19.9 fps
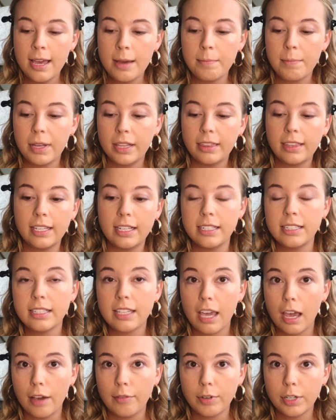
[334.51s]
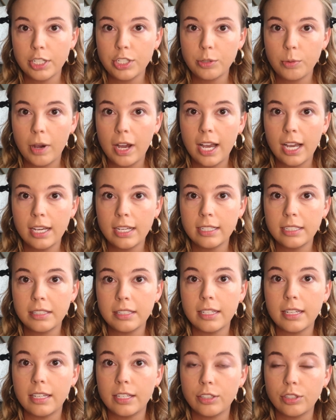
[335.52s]
But this coverage-wise
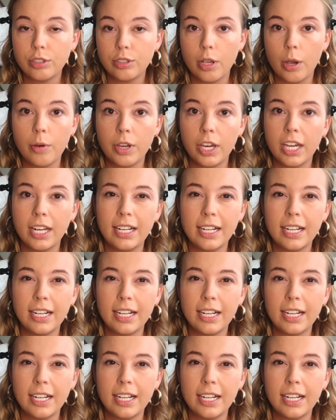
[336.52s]
is so good,